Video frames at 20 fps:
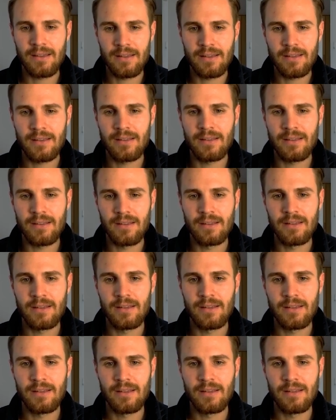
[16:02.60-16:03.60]

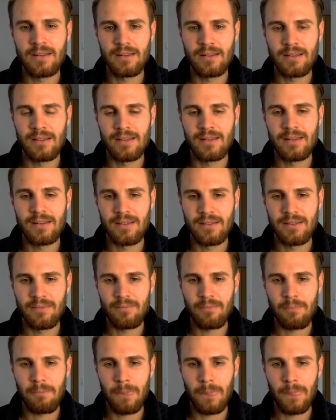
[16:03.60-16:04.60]

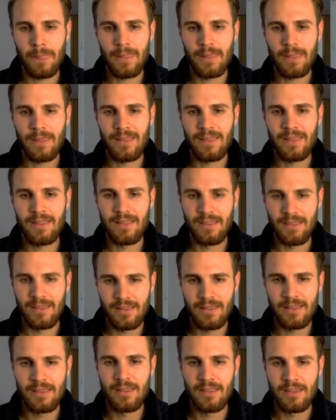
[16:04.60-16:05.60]

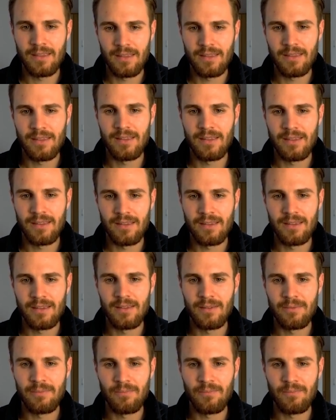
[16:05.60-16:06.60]

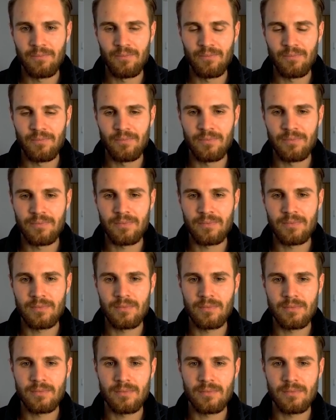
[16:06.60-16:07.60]

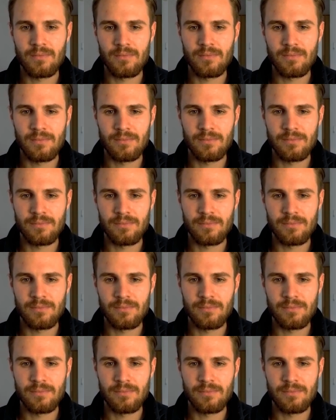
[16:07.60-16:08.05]
The person shown says nothing.